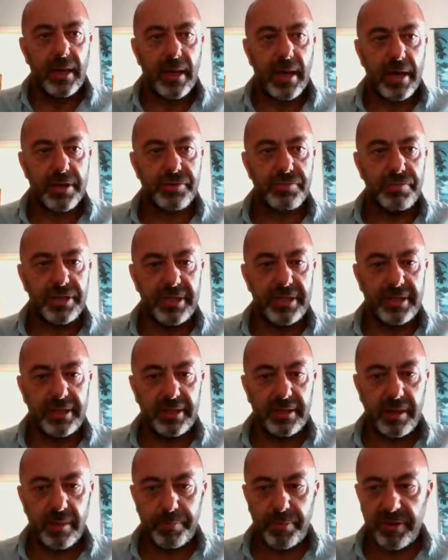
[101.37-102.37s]
As we did
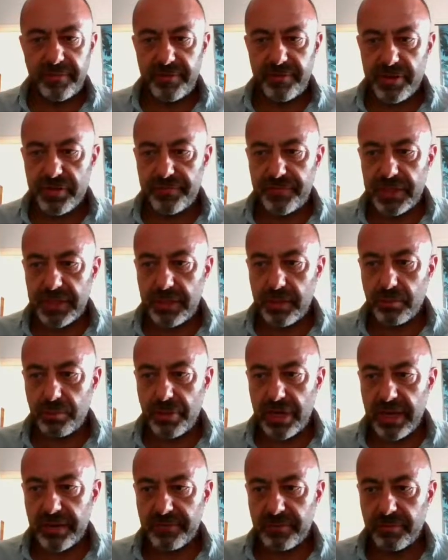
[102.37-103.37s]
in our previous video,
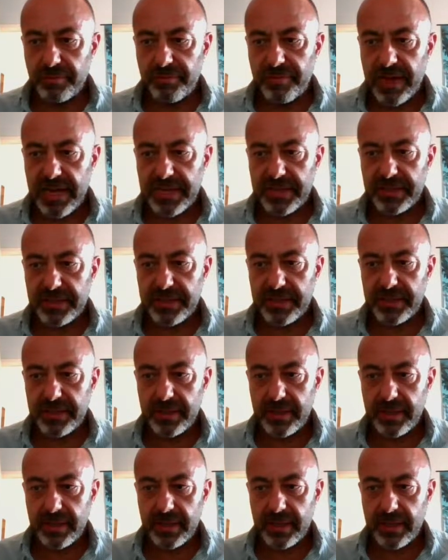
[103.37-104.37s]
we have to find
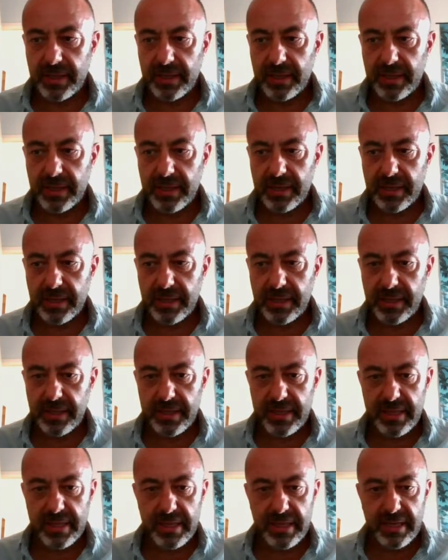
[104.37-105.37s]

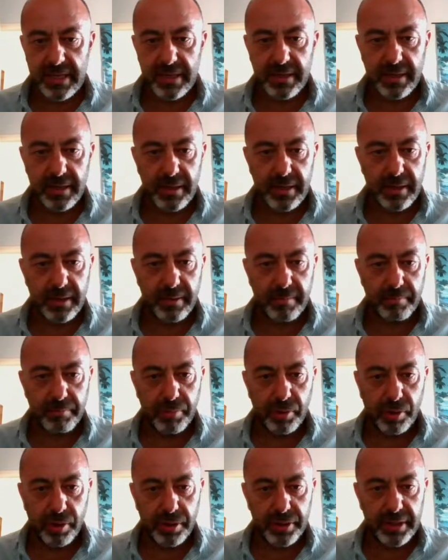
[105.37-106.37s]
the
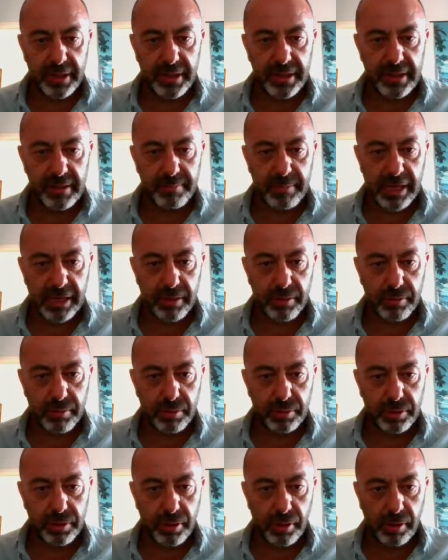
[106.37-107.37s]
board and the
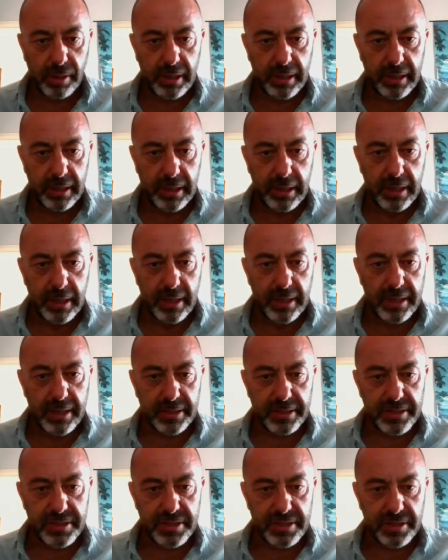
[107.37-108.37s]
microcontroller
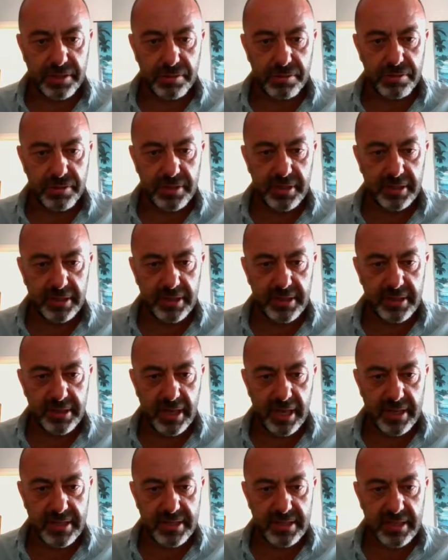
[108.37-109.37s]
that is used. It is
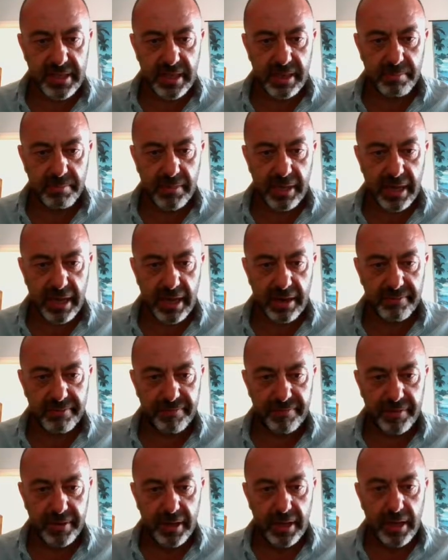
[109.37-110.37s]
STM
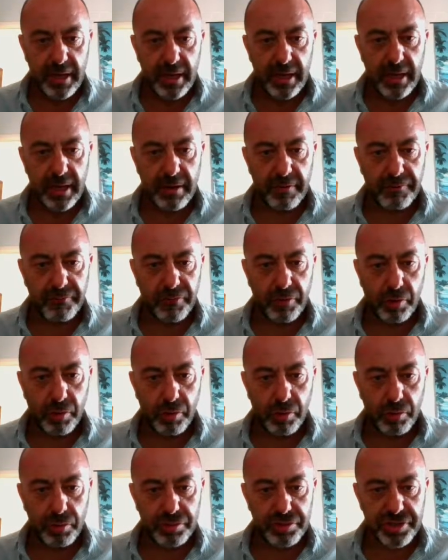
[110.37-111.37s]

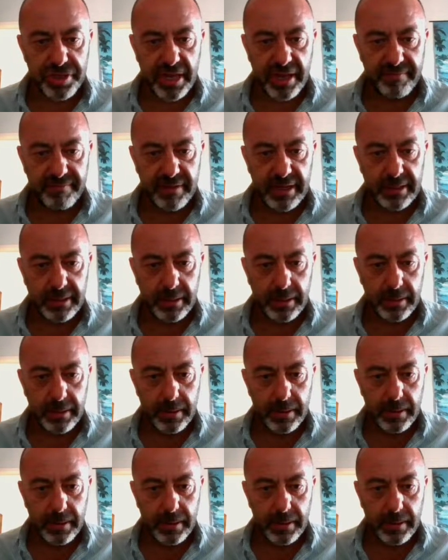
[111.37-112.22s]
F407.